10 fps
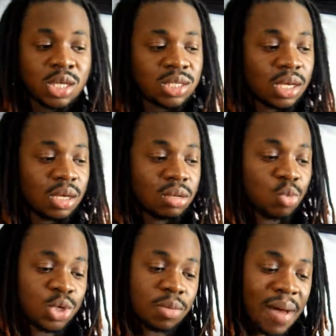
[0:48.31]
See,
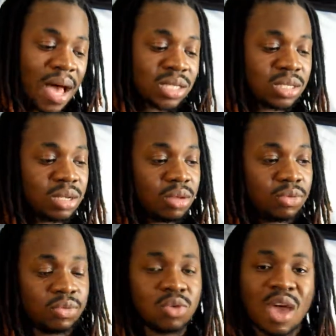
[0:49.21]
when you're positive,
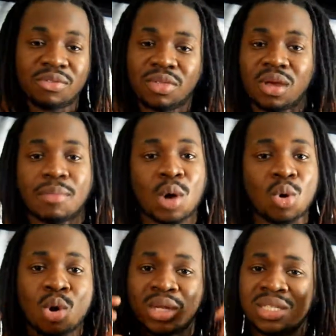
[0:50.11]
you have to think about
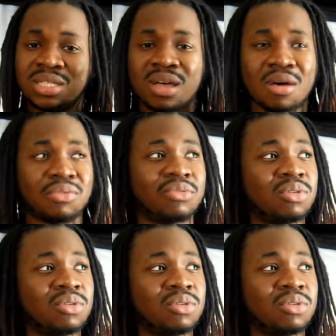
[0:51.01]
all this stuff.